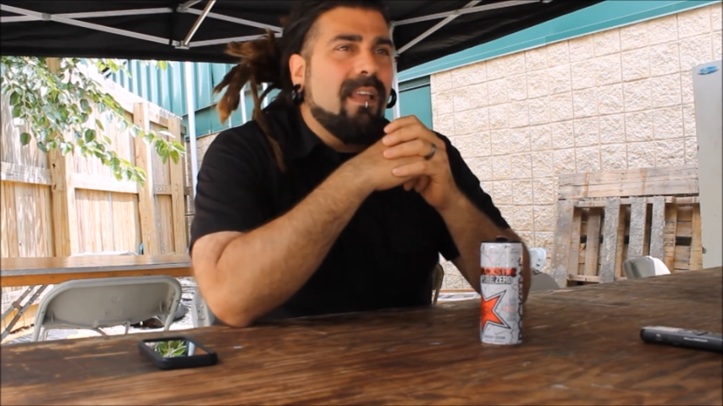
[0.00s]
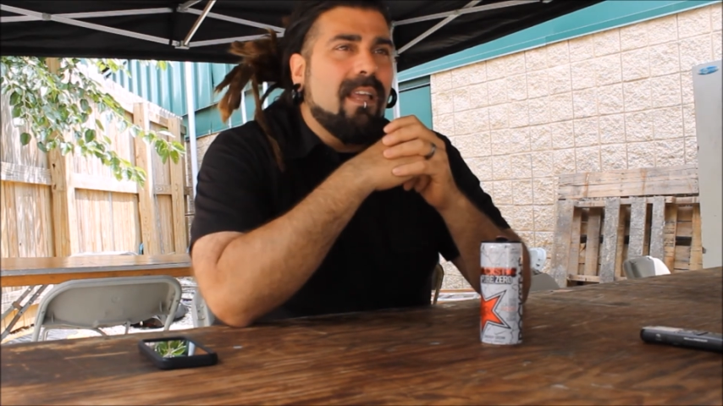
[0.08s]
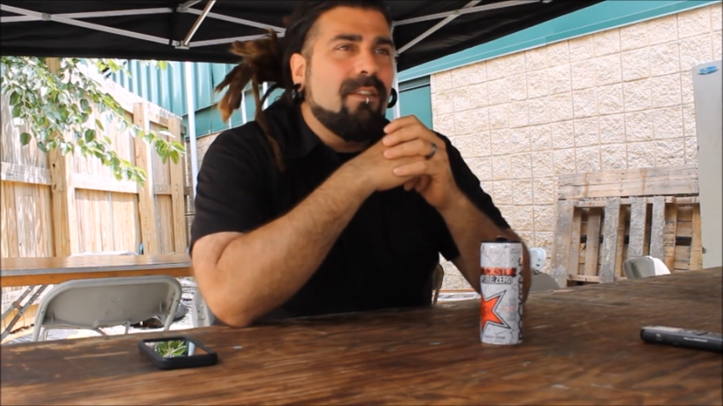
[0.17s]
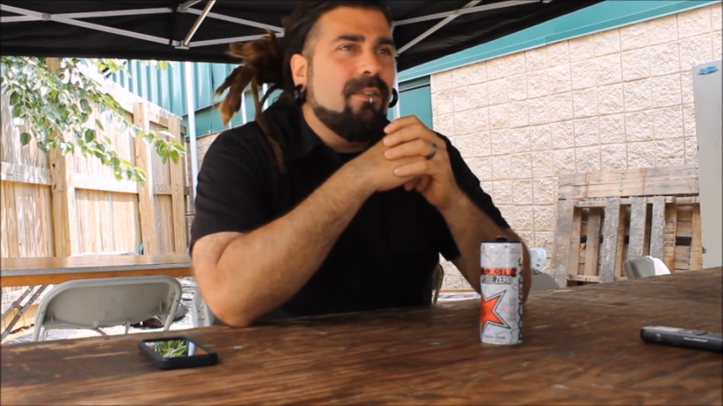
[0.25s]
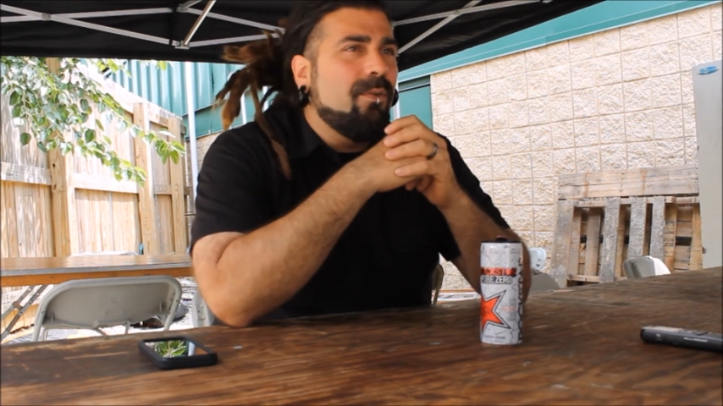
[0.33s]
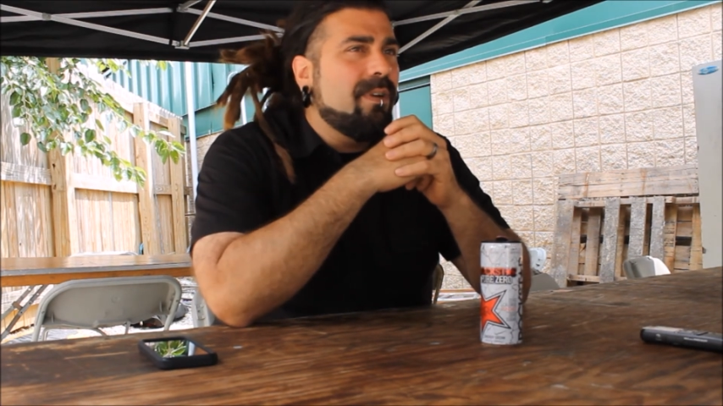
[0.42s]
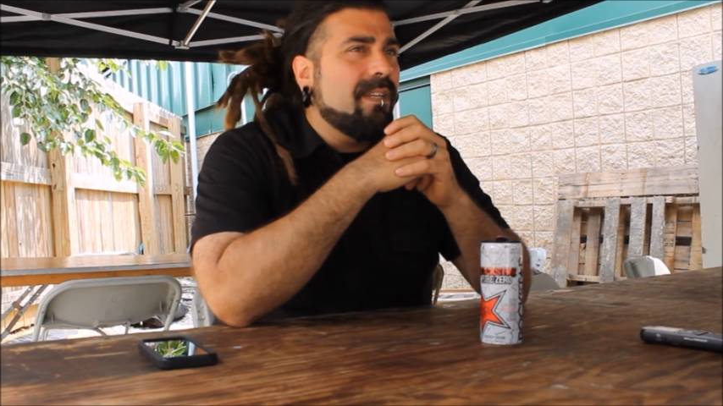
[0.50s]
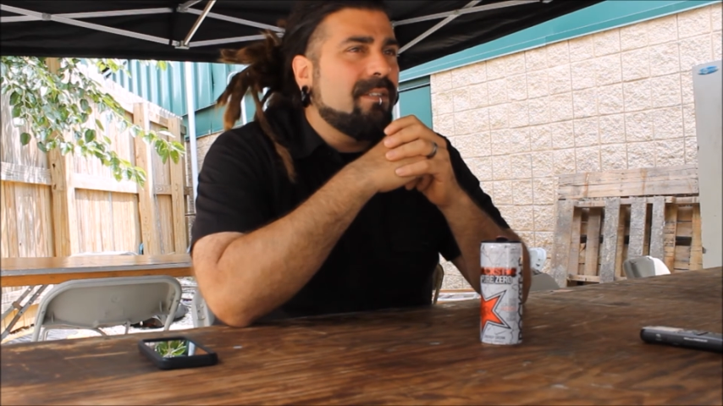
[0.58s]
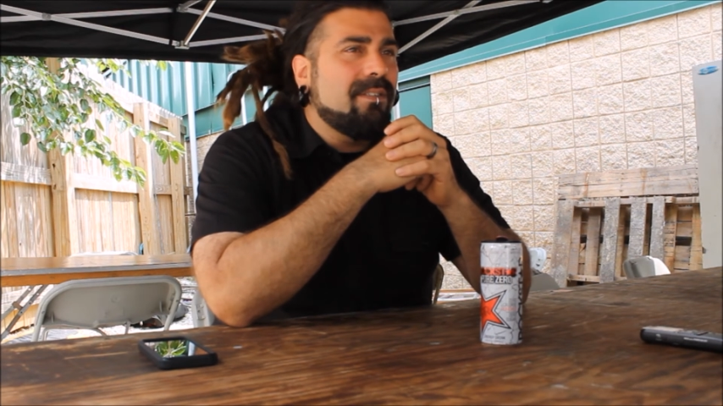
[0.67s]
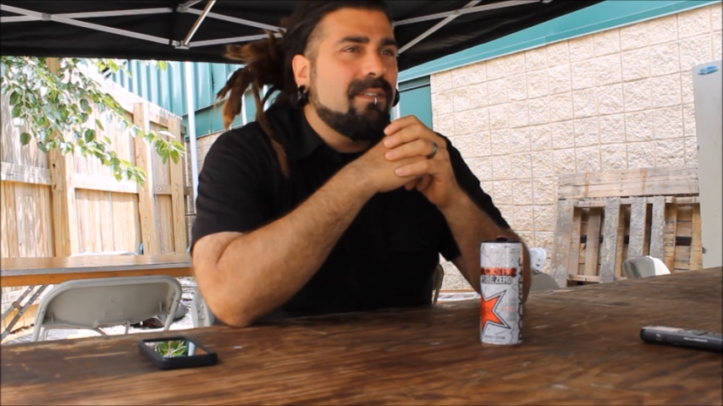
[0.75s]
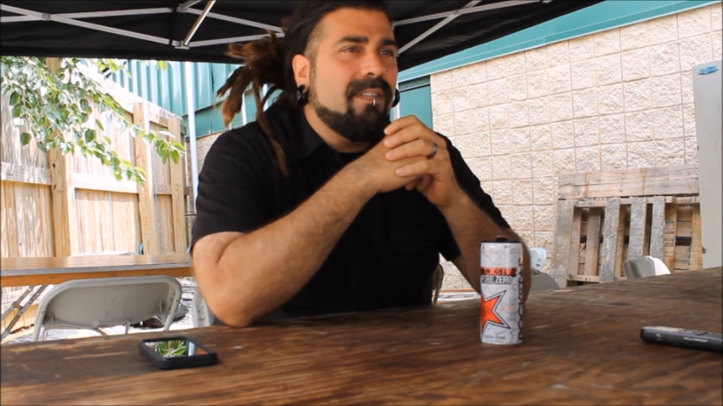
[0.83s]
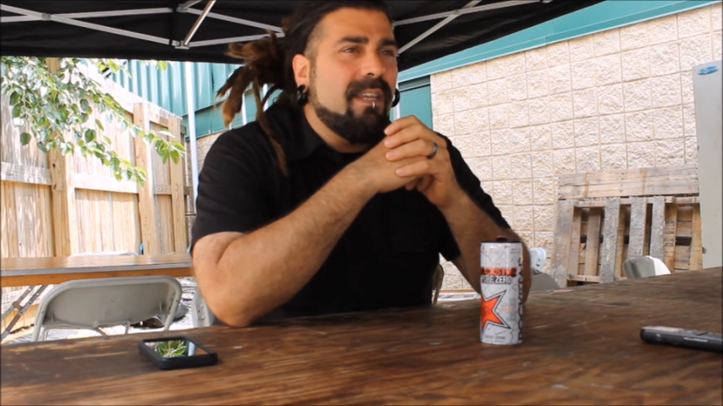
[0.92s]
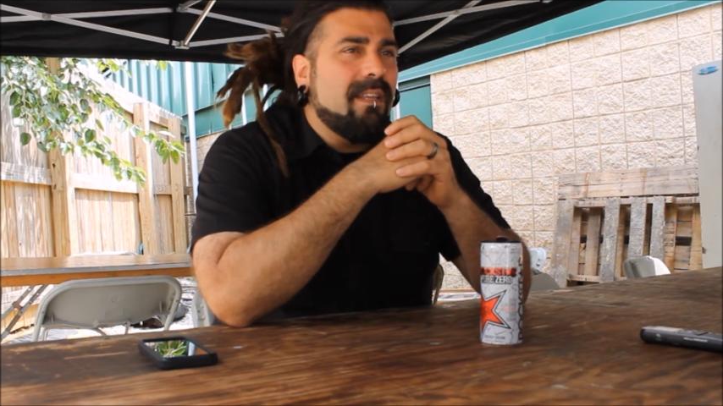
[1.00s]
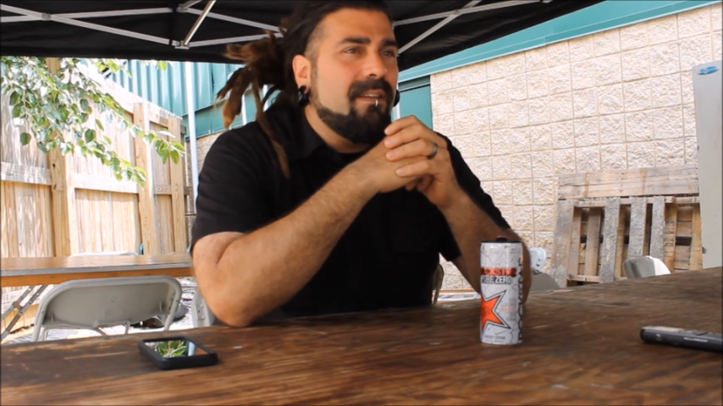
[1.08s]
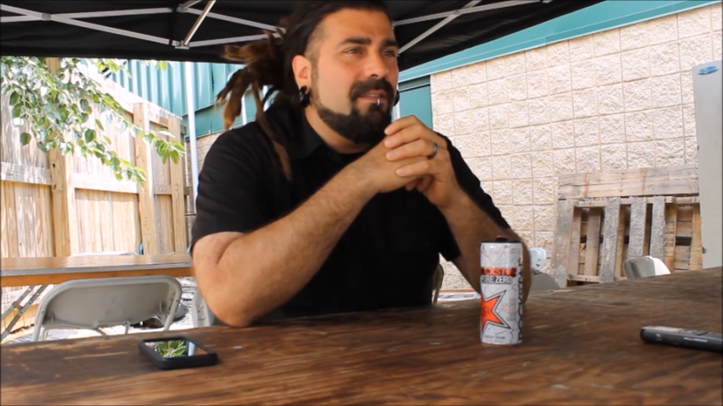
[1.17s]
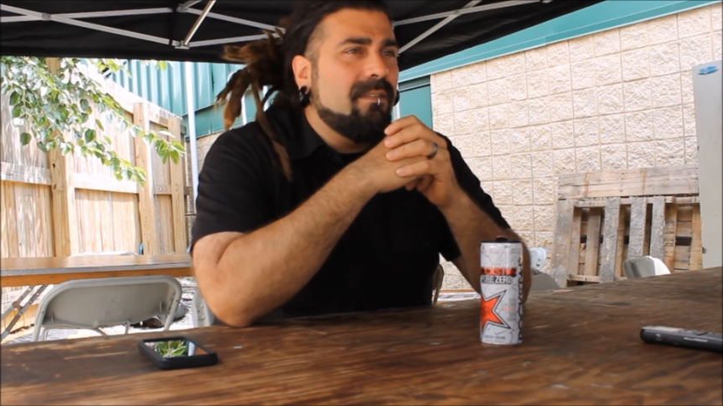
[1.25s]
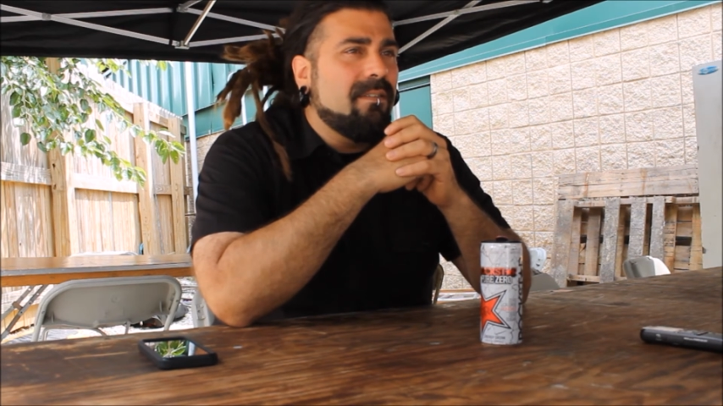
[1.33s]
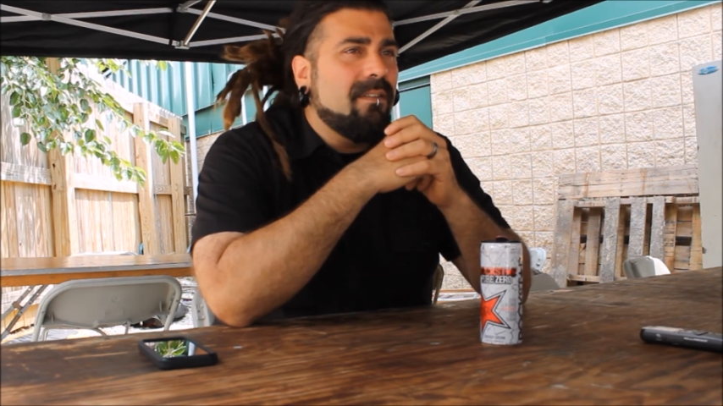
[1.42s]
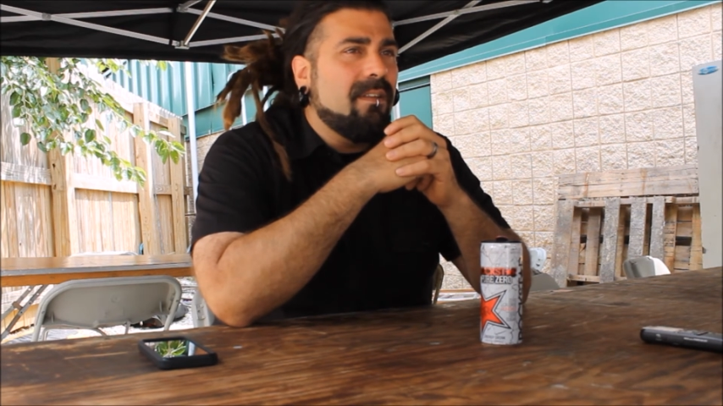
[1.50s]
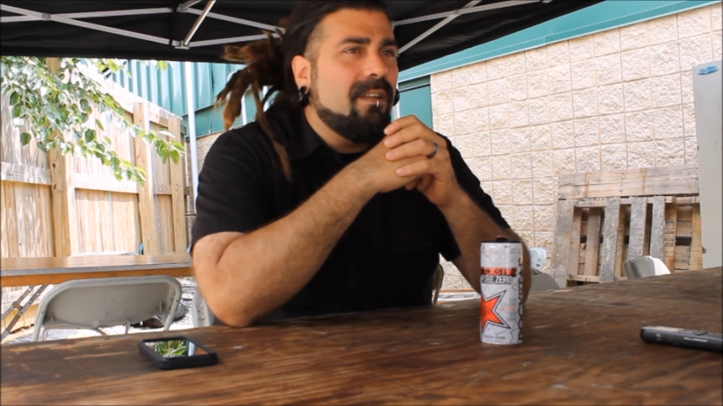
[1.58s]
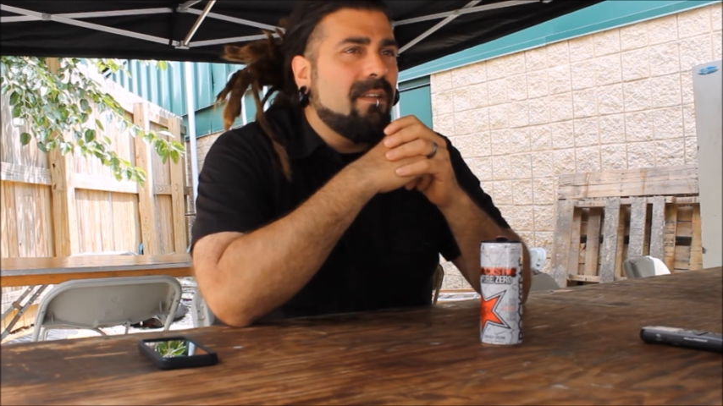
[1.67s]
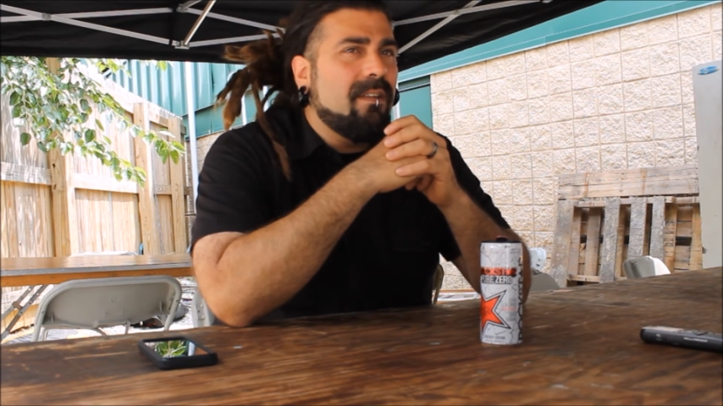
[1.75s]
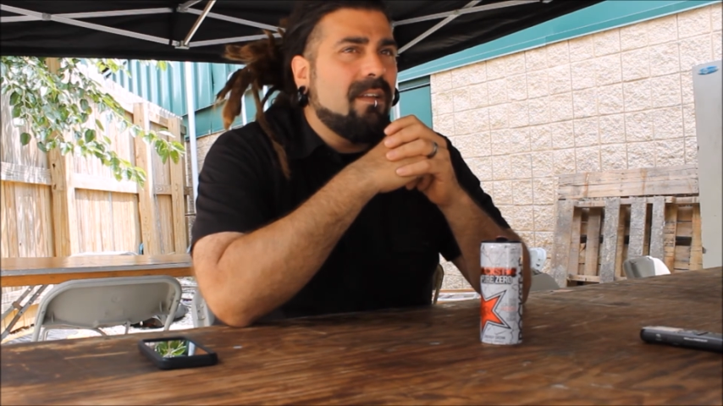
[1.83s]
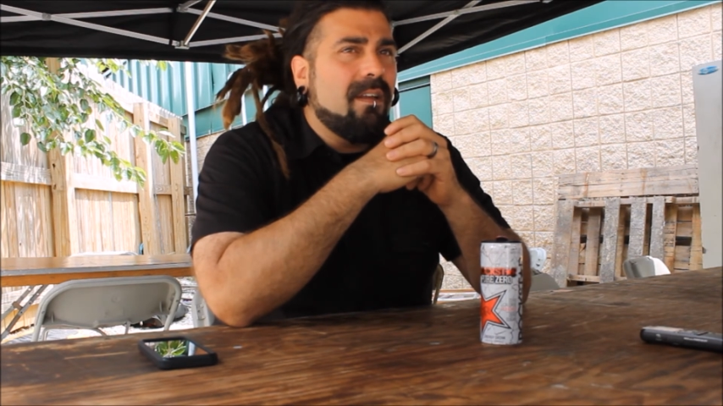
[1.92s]
And Lucas did
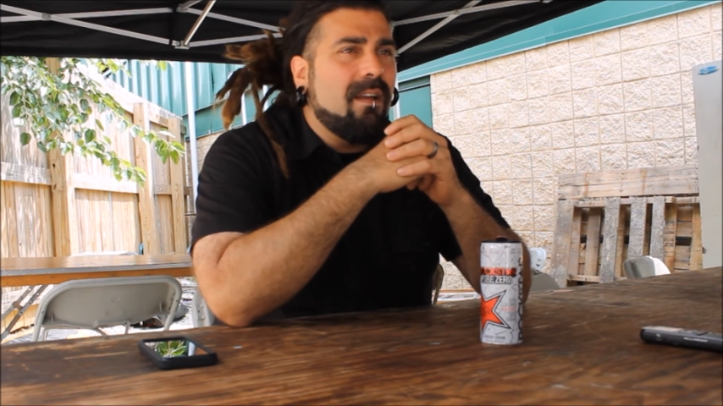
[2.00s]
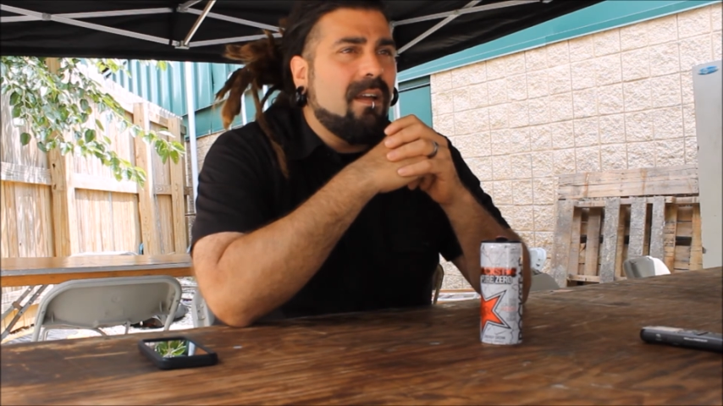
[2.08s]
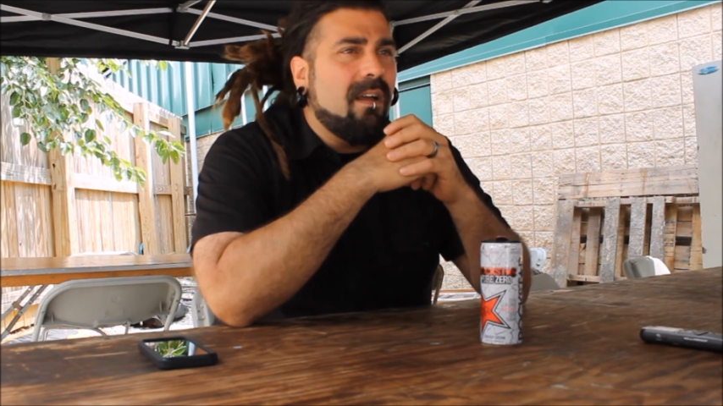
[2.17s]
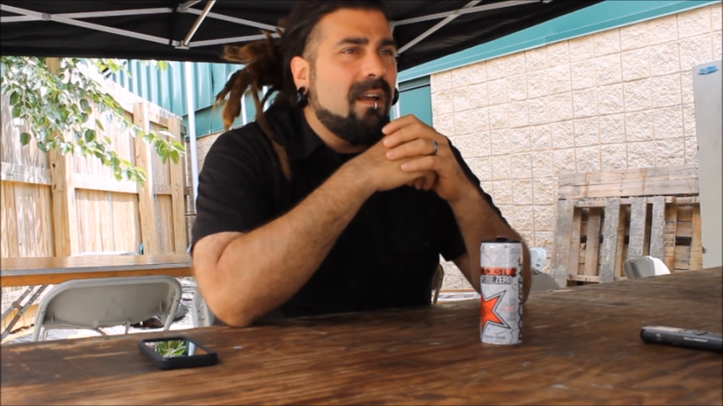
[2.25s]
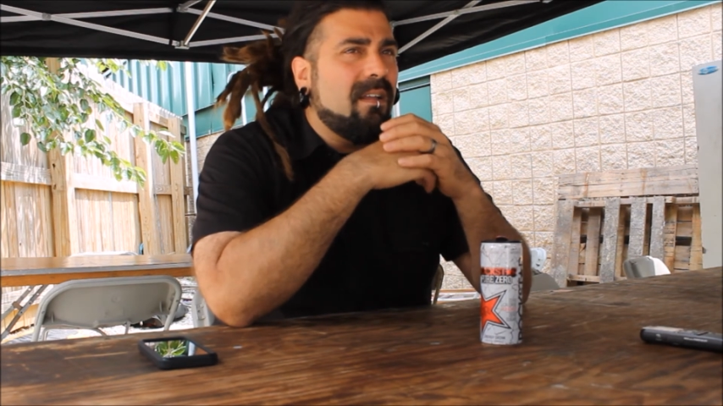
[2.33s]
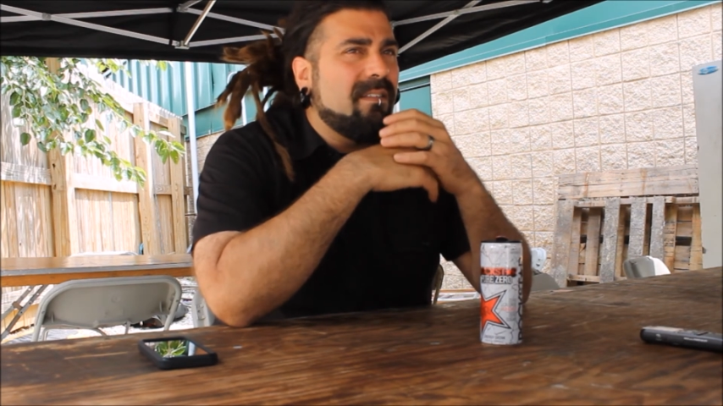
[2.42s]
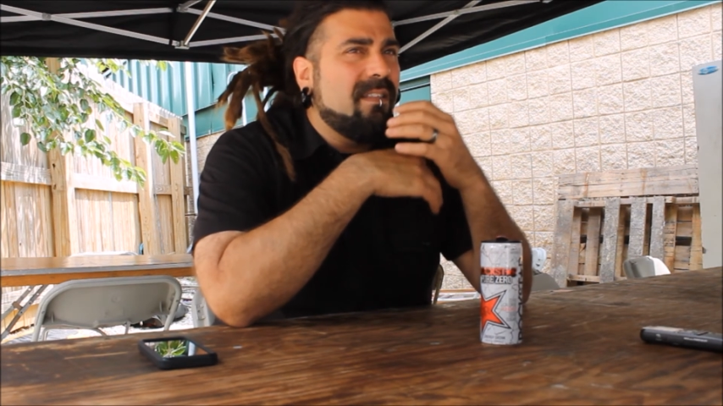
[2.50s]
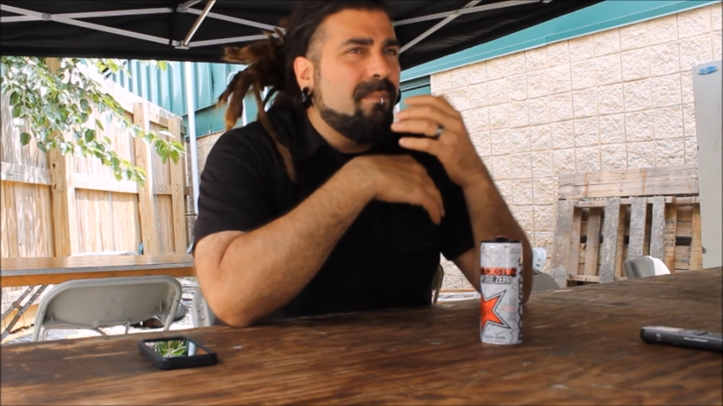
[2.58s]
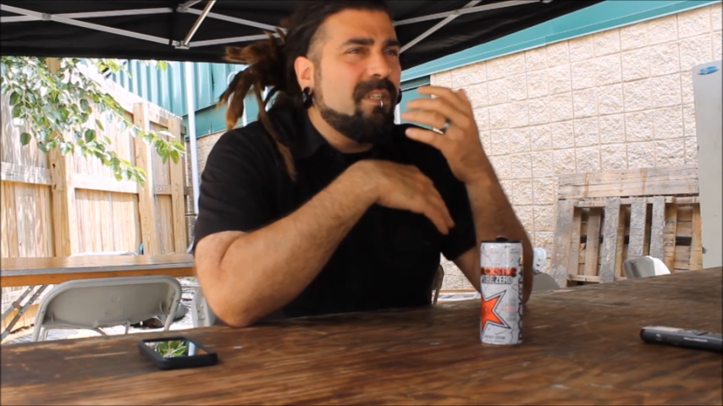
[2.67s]
the